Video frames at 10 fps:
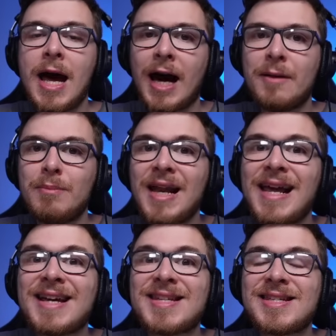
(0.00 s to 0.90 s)
and mainly
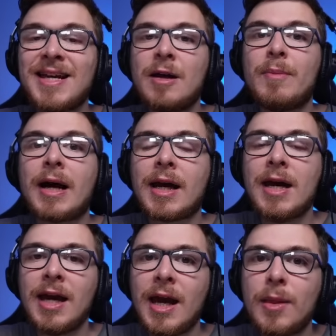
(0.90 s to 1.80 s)
as a centre-back
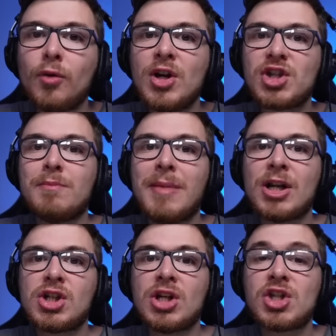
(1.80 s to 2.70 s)
in the recent
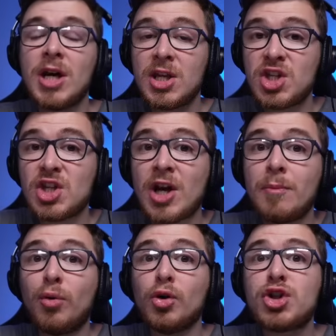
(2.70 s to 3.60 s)
matches since I
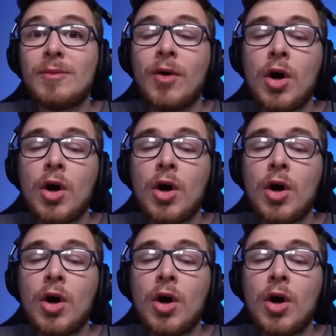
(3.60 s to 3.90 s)
bought him